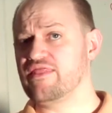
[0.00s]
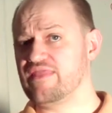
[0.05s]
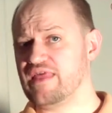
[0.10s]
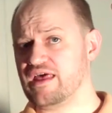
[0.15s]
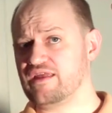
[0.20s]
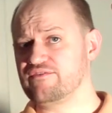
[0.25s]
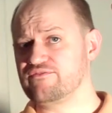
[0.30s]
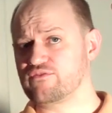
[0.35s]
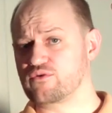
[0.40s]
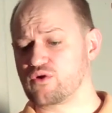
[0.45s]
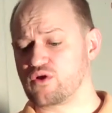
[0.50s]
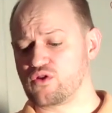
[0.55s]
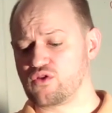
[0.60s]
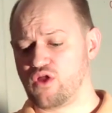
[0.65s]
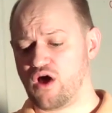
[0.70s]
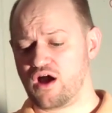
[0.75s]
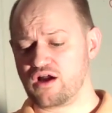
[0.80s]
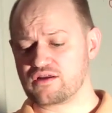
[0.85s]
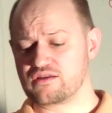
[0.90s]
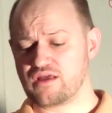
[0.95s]
Then, for a
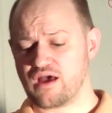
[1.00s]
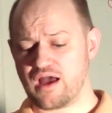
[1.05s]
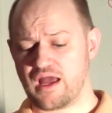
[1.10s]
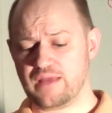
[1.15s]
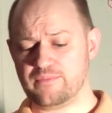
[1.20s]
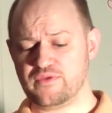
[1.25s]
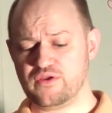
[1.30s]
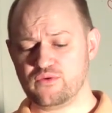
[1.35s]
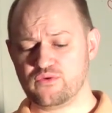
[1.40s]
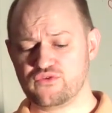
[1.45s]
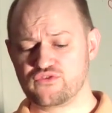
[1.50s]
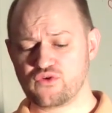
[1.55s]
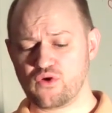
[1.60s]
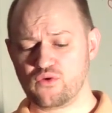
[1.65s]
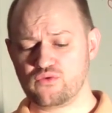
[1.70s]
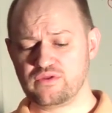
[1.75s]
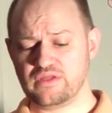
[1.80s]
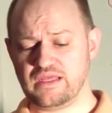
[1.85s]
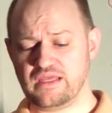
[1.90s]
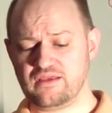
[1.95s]
long time, it was
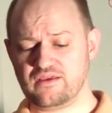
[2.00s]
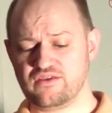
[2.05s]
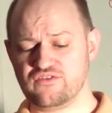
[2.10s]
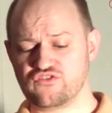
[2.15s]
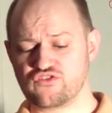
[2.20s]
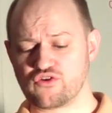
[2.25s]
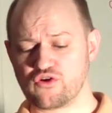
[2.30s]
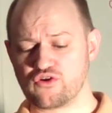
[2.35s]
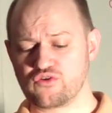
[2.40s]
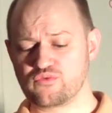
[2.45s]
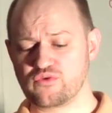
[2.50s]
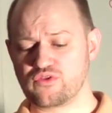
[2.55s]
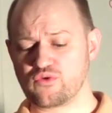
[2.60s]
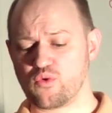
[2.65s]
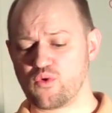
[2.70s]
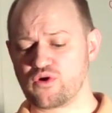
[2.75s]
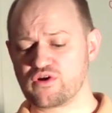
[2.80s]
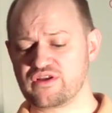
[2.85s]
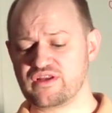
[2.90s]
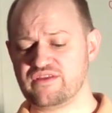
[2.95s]
only concerned with
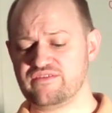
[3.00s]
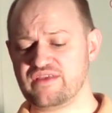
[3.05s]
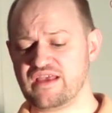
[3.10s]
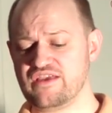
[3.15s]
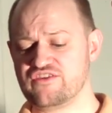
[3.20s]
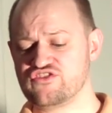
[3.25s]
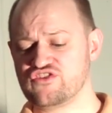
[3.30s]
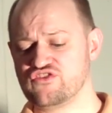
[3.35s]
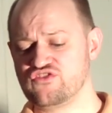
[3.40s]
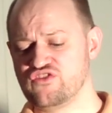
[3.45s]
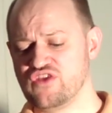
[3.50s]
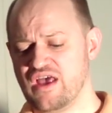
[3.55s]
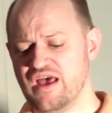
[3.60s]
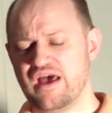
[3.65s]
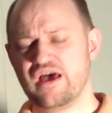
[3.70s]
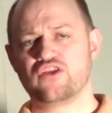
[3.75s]
organizations